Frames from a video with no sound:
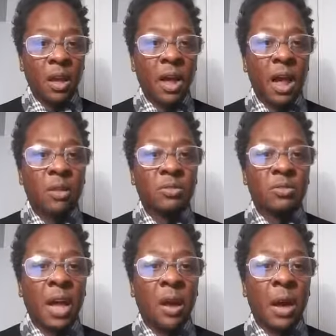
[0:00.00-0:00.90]
How
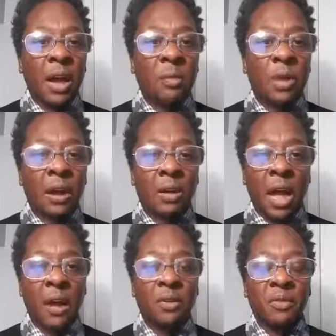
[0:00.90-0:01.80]
how out of bed,
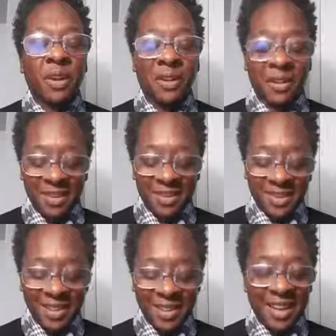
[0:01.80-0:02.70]
how out of uh,
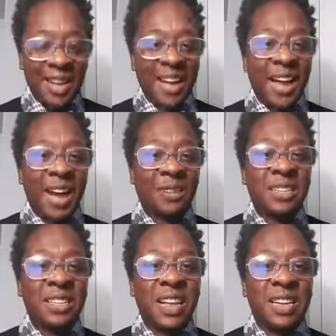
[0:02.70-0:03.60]
how
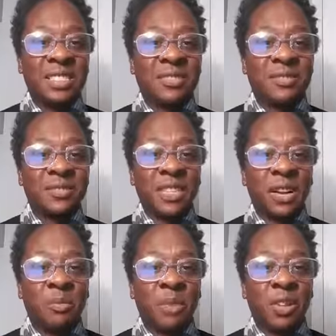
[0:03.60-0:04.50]
teenage
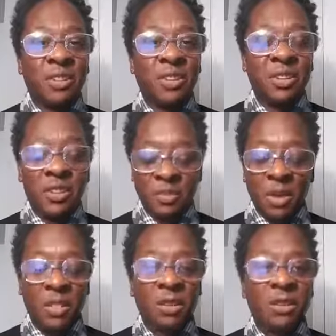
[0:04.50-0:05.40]
single motherhood and
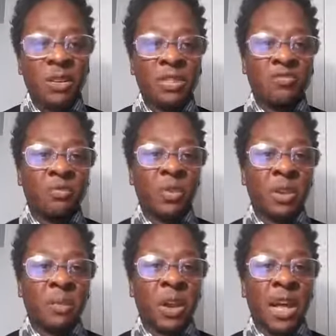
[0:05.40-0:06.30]
motherhood has ruined
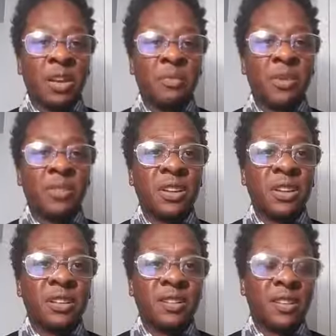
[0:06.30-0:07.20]
the black community.
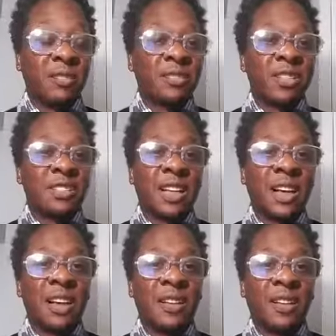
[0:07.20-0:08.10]
He don't teach
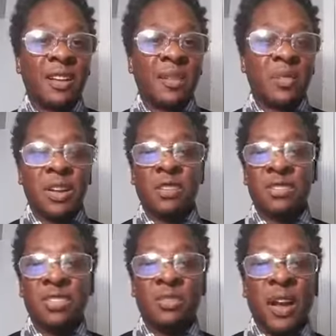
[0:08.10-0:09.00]
that, but he'll
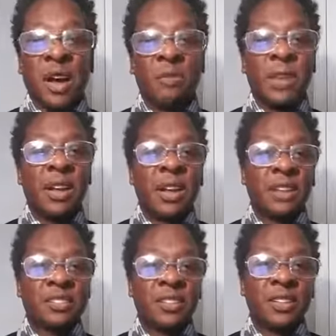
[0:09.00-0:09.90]
teach you how men
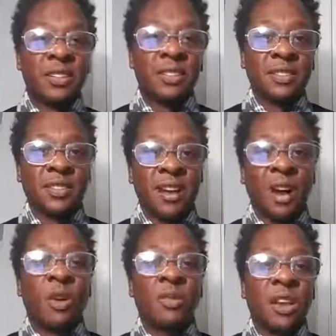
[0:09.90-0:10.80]
ain't shit
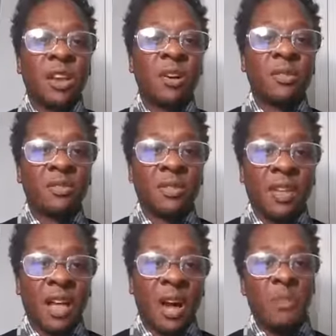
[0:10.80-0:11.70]
all day long.
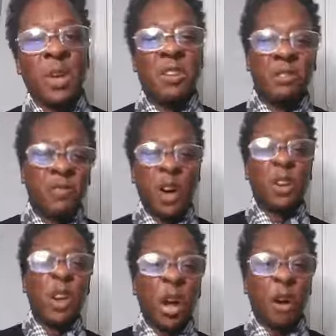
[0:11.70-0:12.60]
How men are
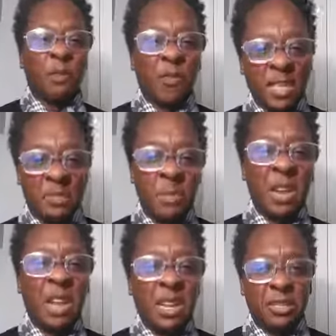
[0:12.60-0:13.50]
falling off as
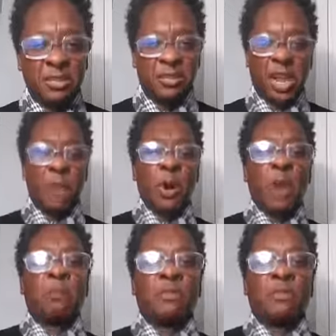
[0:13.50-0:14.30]
men. They need to step up.